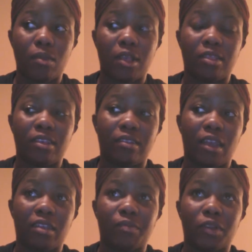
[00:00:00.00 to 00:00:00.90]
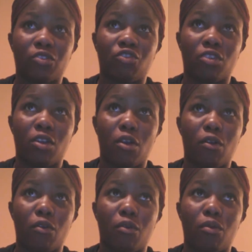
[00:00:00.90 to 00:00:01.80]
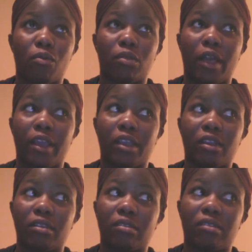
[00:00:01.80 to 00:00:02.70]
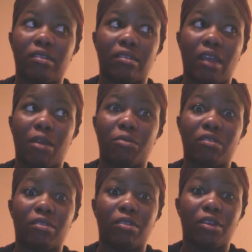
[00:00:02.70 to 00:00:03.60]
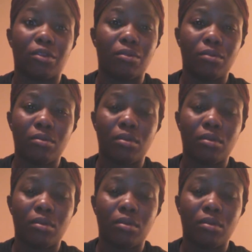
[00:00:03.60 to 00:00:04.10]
this has been a struggle like since I was little.